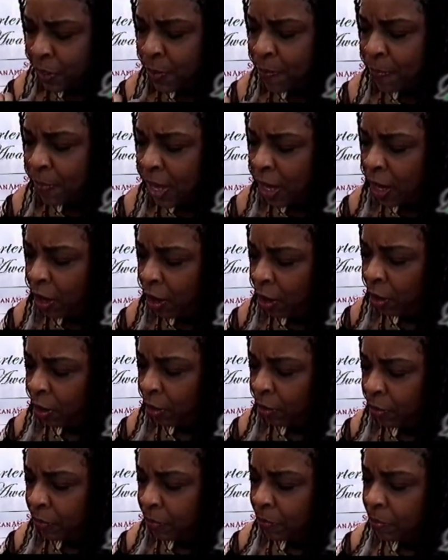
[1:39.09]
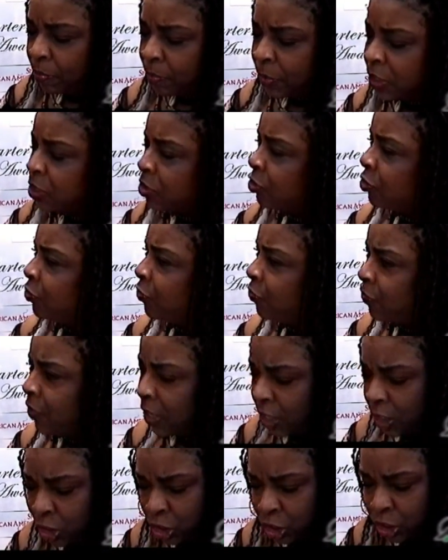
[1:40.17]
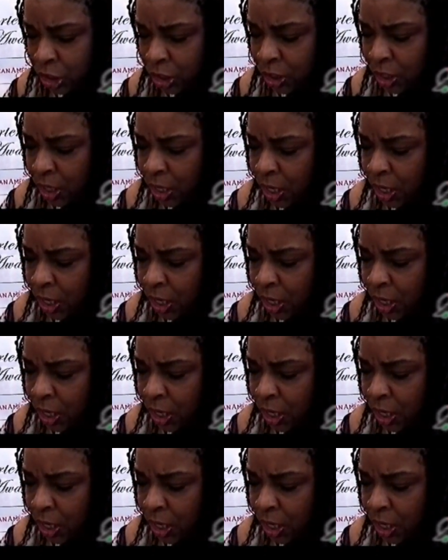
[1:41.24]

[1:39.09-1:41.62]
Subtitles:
the mayor, Mr. Finch,